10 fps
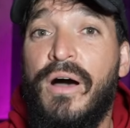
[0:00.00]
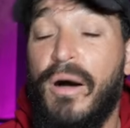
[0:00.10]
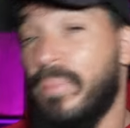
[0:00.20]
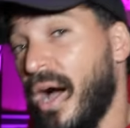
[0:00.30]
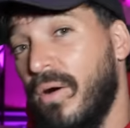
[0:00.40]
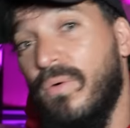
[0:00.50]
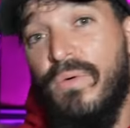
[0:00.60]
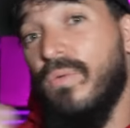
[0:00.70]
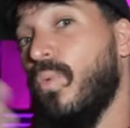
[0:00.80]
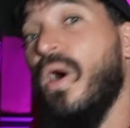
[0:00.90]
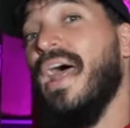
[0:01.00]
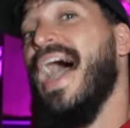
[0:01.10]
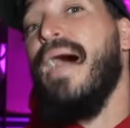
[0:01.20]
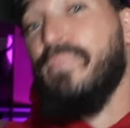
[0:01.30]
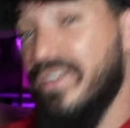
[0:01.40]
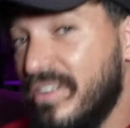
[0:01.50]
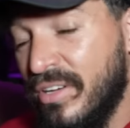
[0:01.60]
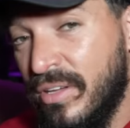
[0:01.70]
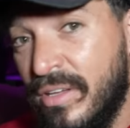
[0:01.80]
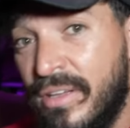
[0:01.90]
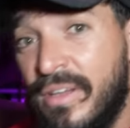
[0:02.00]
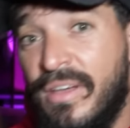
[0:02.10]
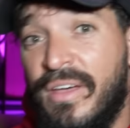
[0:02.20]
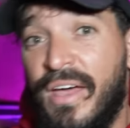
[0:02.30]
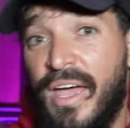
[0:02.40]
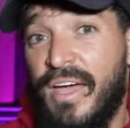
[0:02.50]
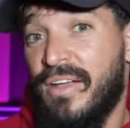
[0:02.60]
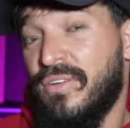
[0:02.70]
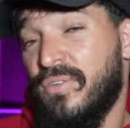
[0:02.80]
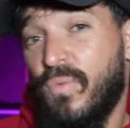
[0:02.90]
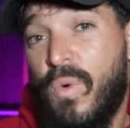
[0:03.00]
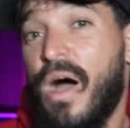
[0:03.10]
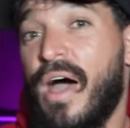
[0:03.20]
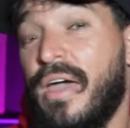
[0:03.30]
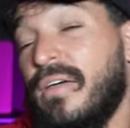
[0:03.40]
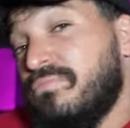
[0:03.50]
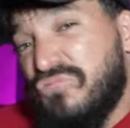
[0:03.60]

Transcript: about what happened and why